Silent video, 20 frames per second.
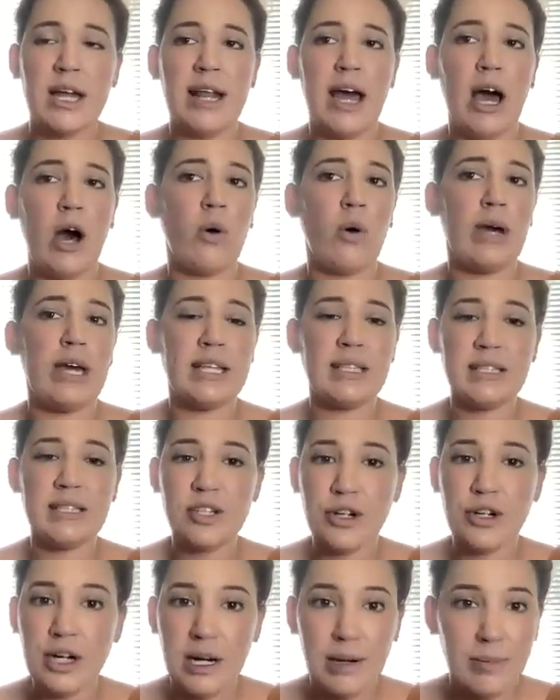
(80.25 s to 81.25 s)
Now,
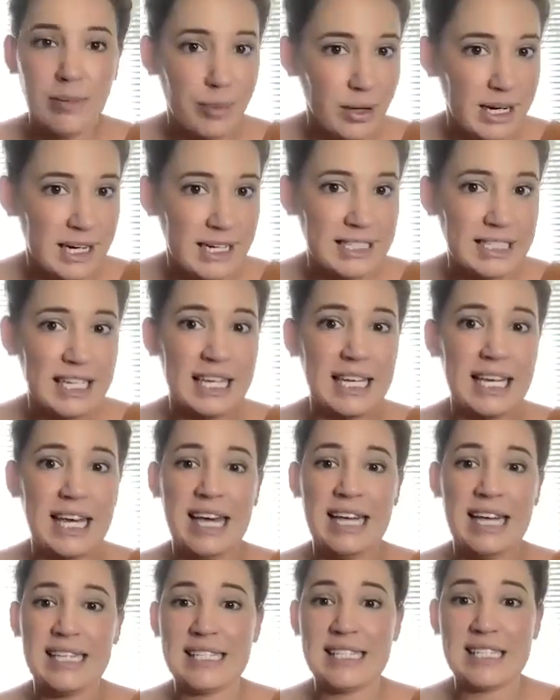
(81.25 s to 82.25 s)
Instagram branding,
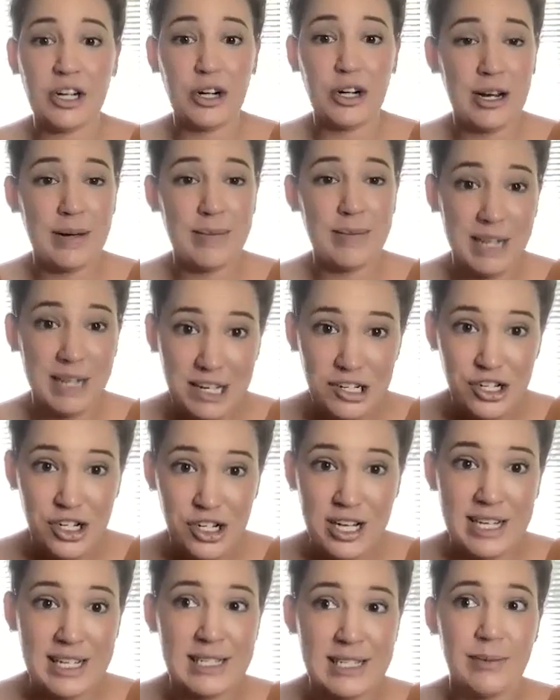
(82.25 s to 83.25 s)
Instagram
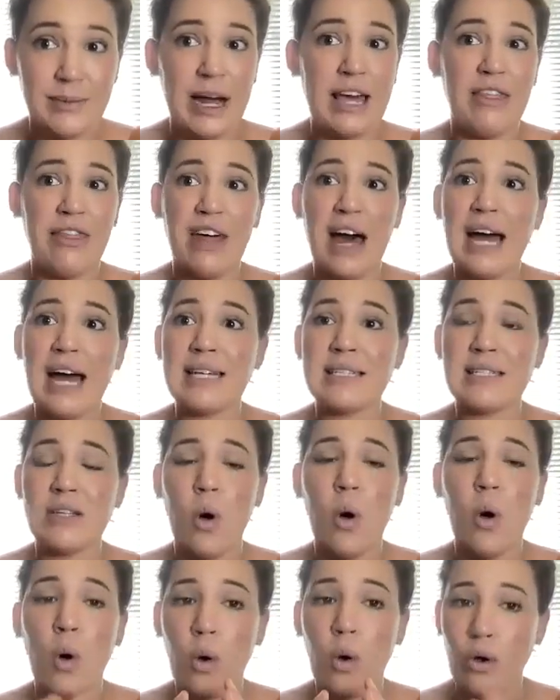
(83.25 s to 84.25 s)
niches, right? That is
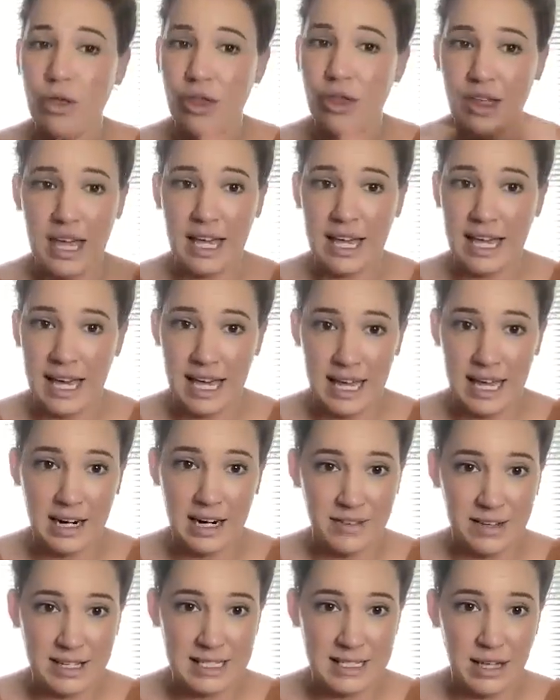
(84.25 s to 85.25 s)
a whole thing in
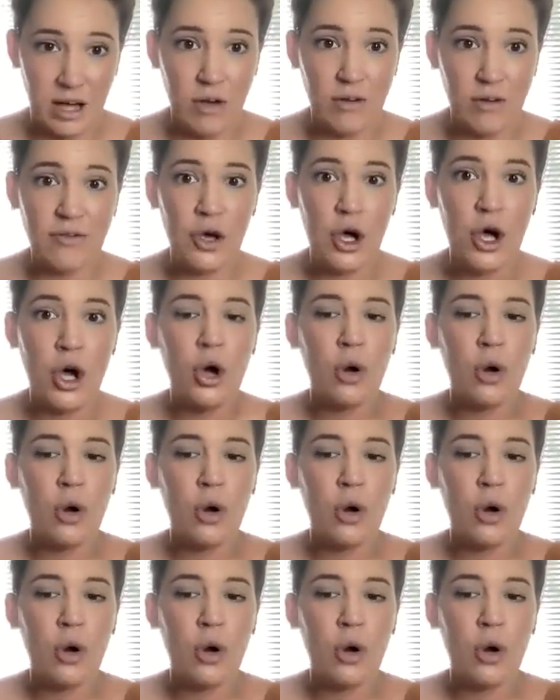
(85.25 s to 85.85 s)
and of itself.